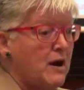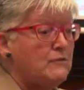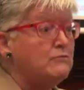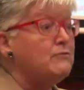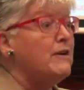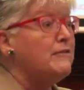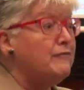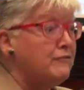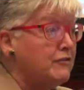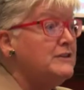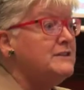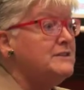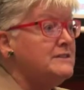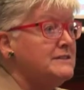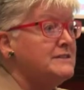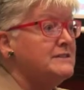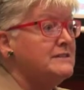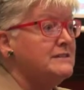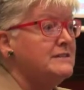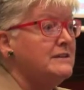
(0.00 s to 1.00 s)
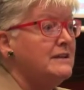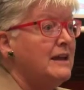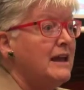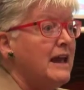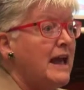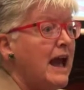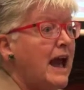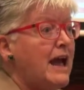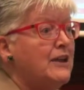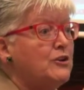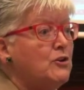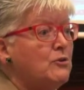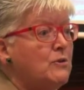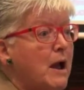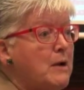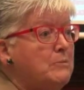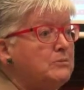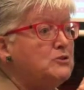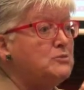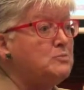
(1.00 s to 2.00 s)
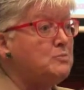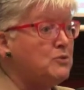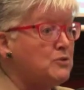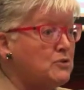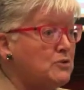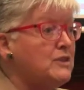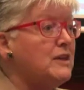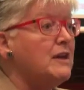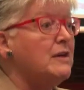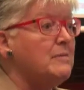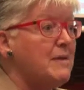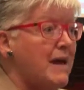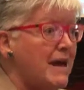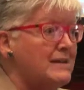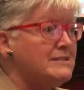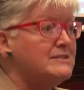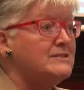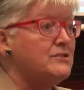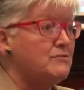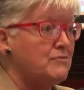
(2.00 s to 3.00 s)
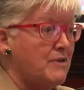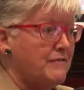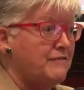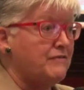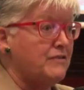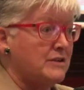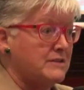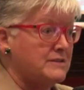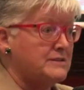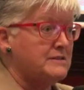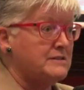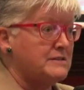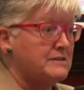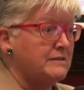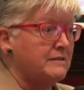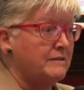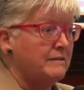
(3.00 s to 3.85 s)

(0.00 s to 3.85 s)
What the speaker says: reference, and you're able to put them as the reference.